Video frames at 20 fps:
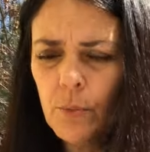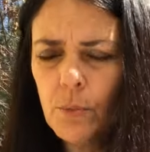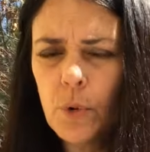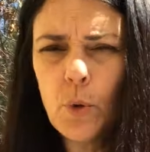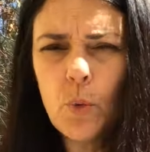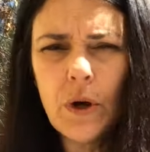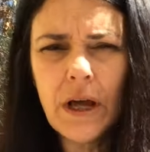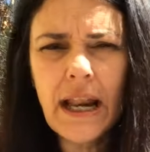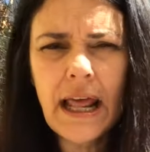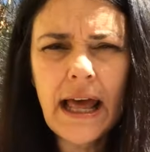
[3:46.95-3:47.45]

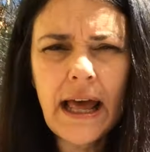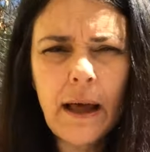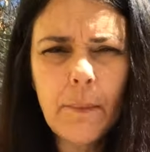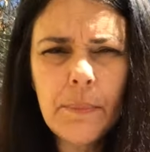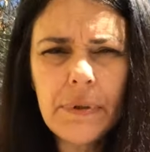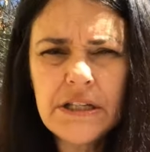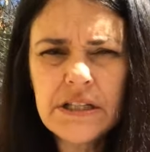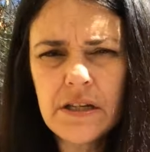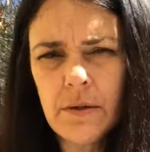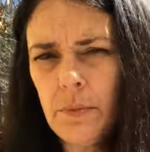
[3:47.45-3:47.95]
But what
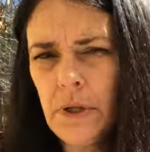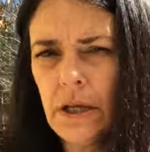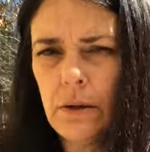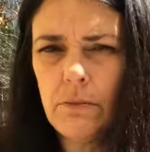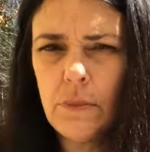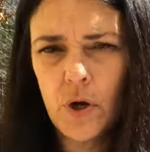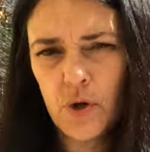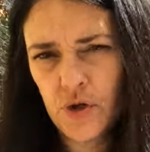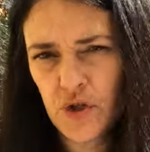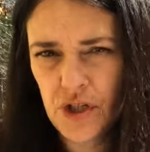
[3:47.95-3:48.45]
happened to me
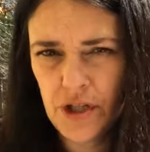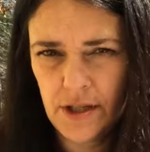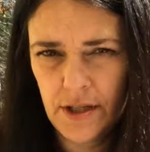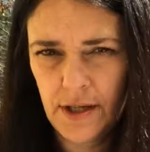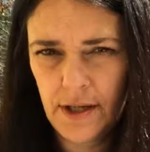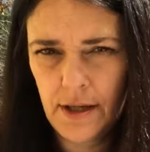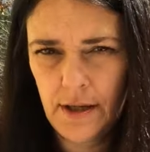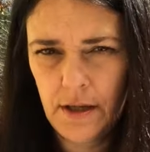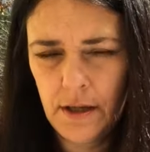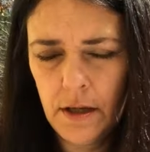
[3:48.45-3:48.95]

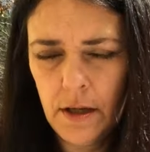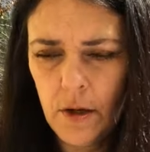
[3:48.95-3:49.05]
emotionally?